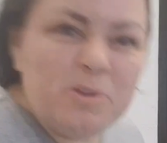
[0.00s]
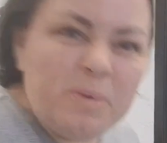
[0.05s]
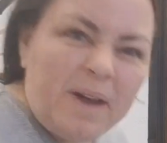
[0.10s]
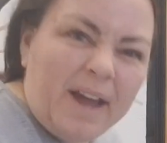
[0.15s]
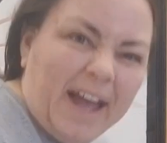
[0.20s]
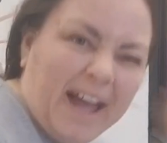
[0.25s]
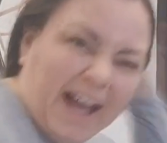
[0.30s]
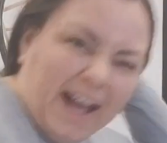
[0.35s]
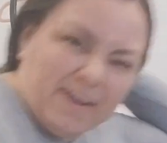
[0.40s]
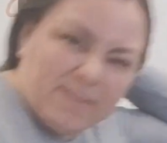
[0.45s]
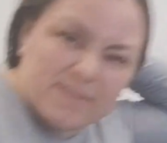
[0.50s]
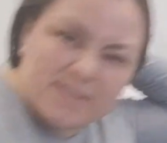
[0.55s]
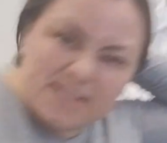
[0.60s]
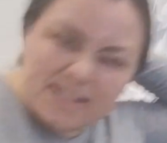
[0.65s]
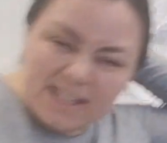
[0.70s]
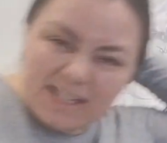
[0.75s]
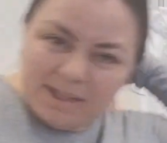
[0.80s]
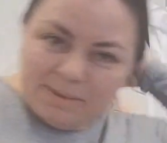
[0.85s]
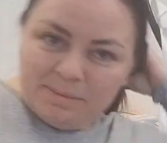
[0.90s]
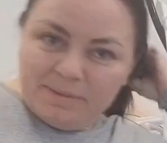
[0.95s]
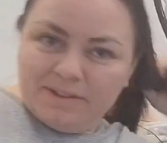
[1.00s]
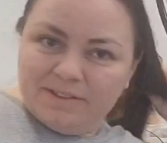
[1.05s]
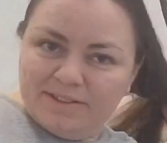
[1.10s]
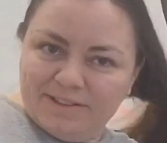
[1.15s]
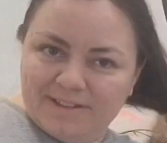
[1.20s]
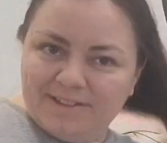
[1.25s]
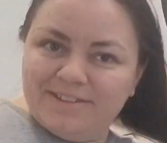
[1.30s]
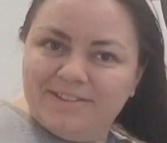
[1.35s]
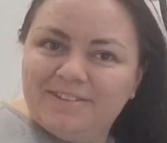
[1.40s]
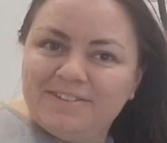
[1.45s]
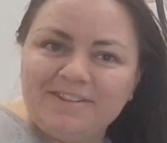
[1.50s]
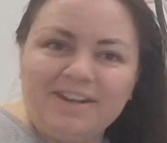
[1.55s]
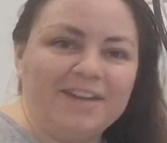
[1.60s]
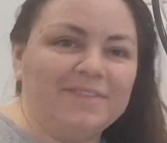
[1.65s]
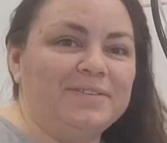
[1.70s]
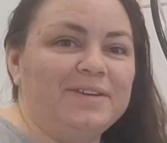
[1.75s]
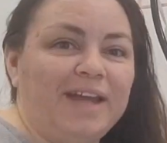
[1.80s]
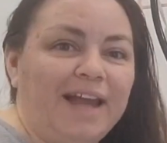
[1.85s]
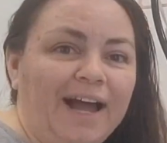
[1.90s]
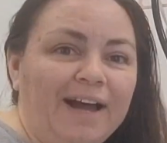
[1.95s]
I would do a half steam.
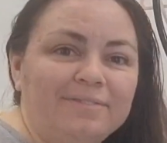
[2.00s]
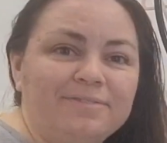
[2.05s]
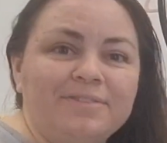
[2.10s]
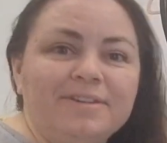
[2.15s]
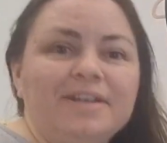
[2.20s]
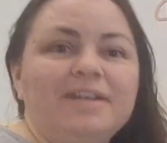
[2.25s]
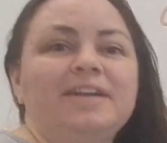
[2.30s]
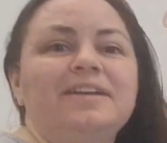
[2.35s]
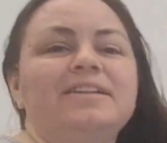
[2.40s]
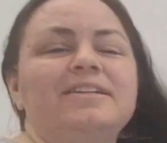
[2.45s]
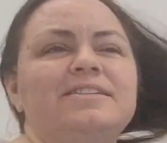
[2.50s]
Not even half.